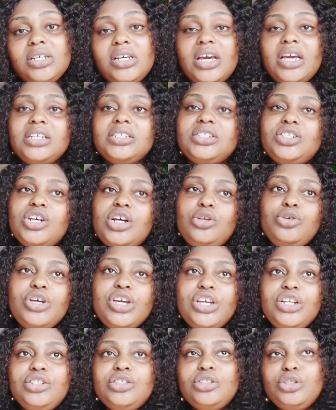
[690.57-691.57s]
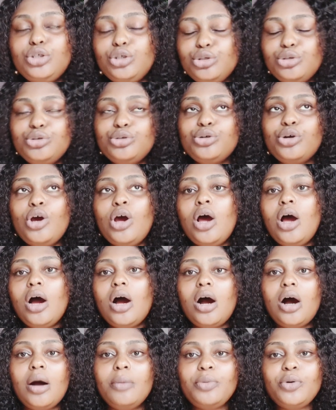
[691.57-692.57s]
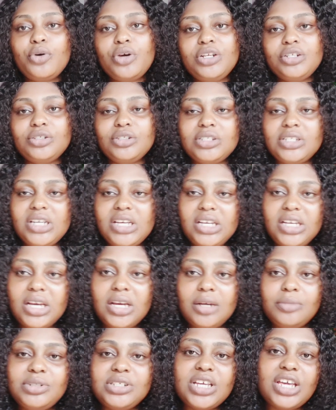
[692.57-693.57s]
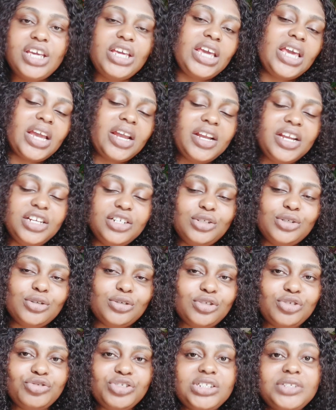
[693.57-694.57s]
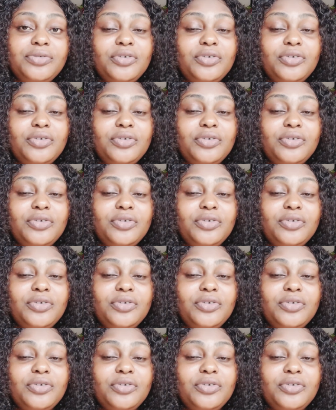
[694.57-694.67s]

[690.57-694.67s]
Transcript: Yes, you are looking to go into the skincare industries,